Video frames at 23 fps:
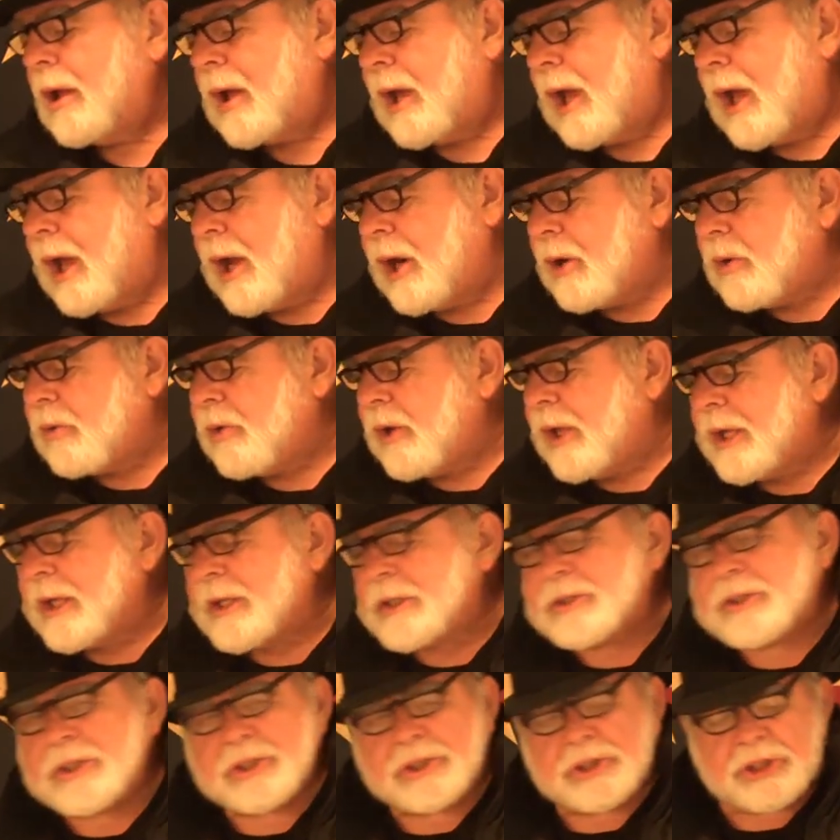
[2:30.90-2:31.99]

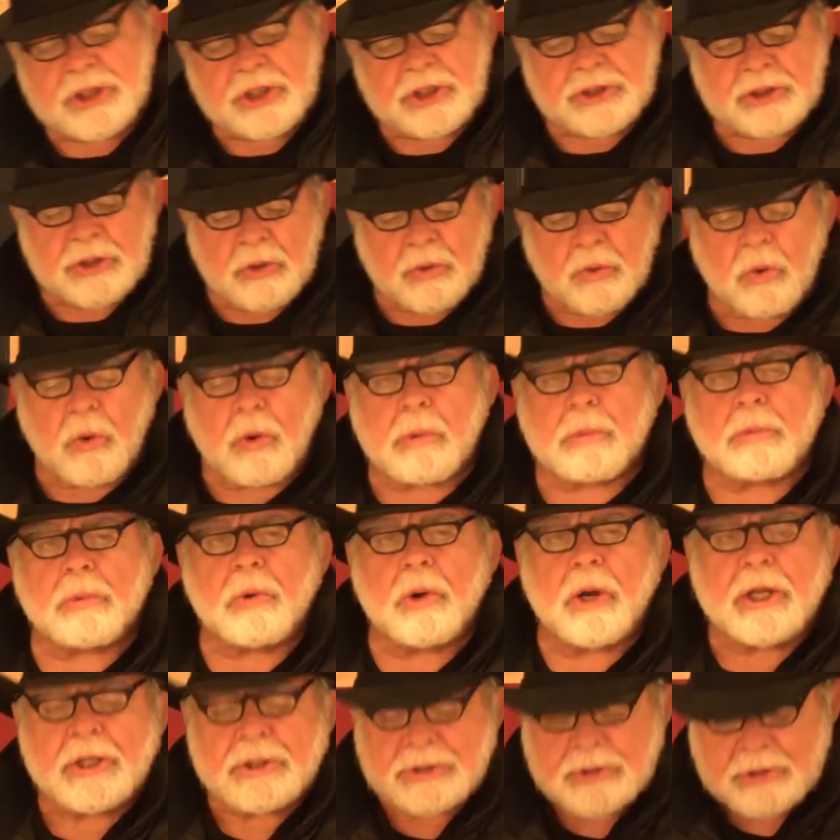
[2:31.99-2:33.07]
IRS is just a
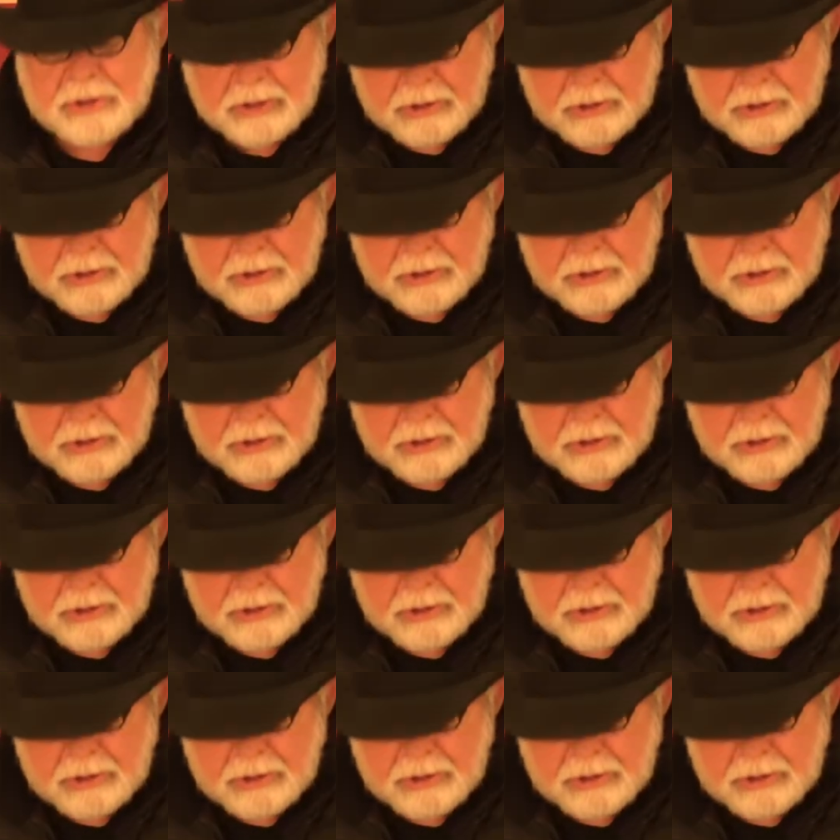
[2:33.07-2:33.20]
corporation